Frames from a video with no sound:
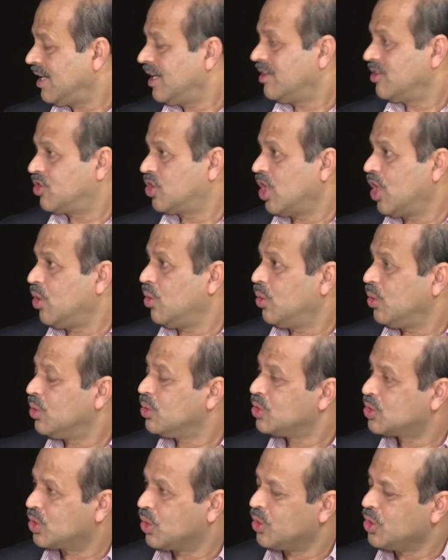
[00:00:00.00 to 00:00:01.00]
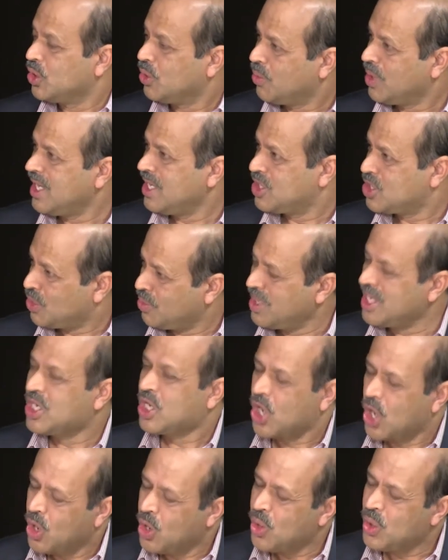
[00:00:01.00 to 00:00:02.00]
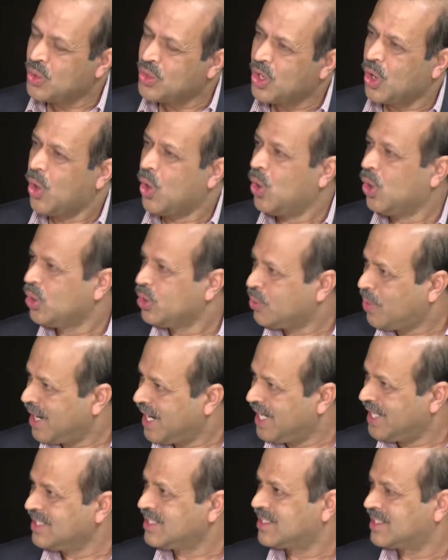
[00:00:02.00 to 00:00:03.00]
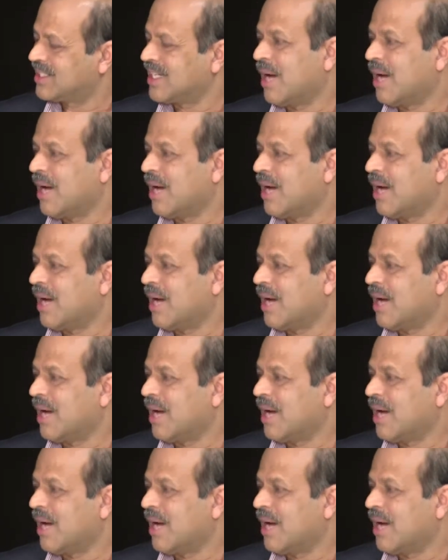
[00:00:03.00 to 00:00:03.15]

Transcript: So do we go the old ways?